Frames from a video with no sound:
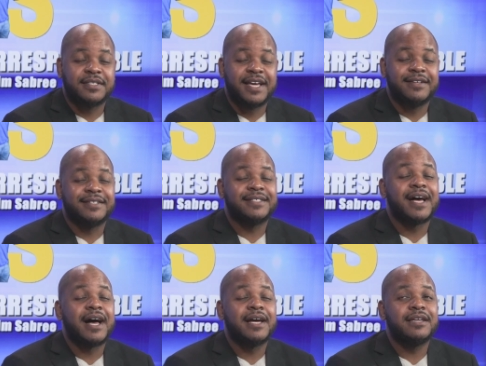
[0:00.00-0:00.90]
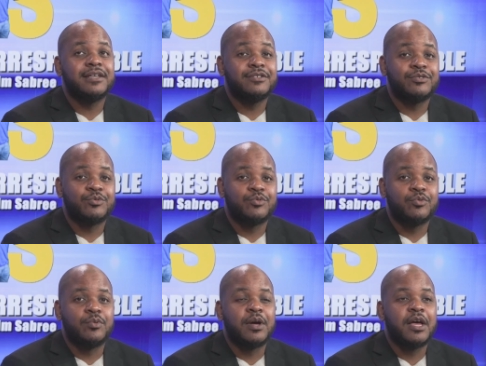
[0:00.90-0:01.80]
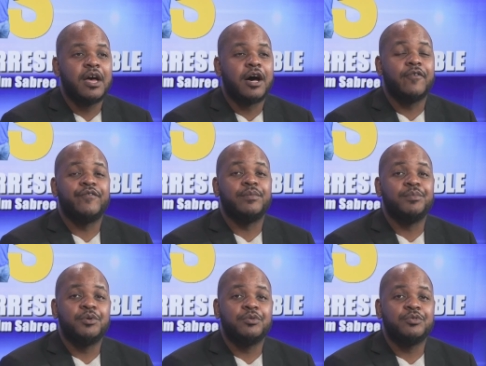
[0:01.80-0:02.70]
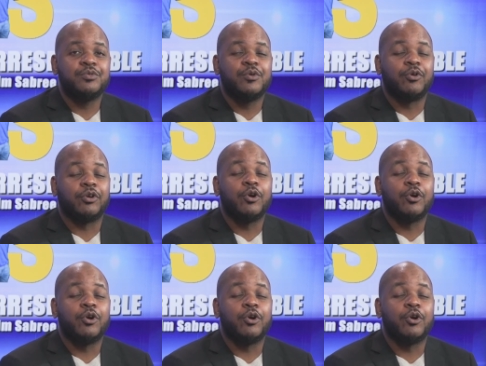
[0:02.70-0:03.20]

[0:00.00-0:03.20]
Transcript: that is tied into a familial or